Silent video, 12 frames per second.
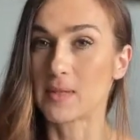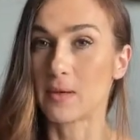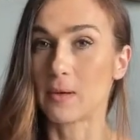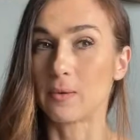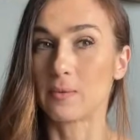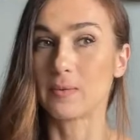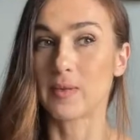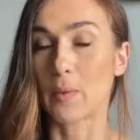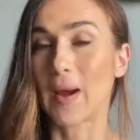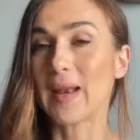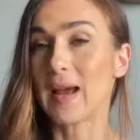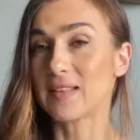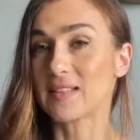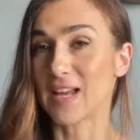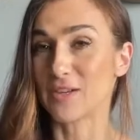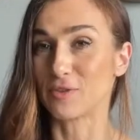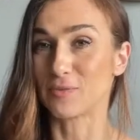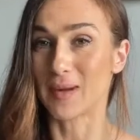so the way that I
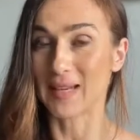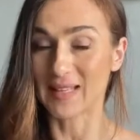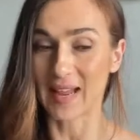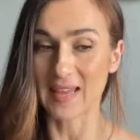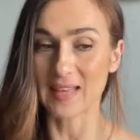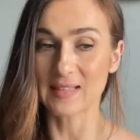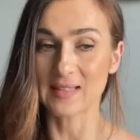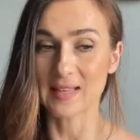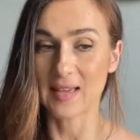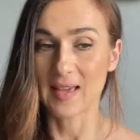scheduled my days